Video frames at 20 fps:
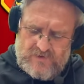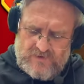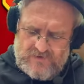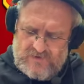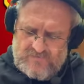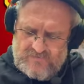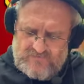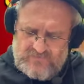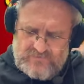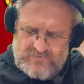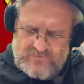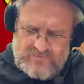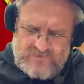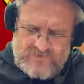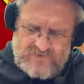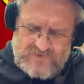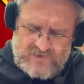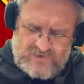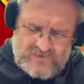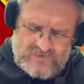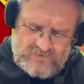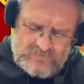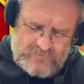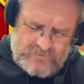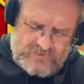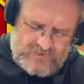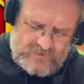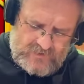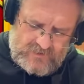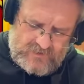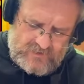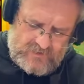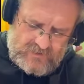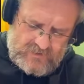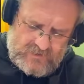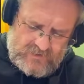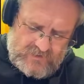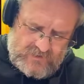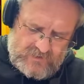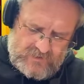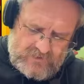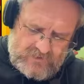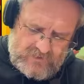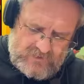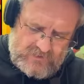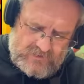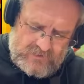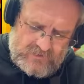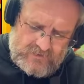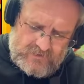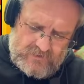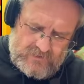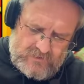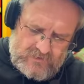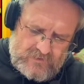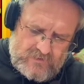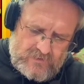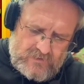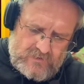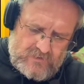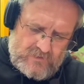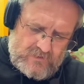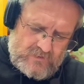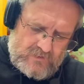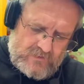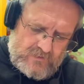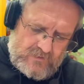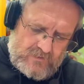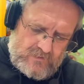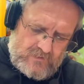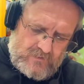Seafood salad bar.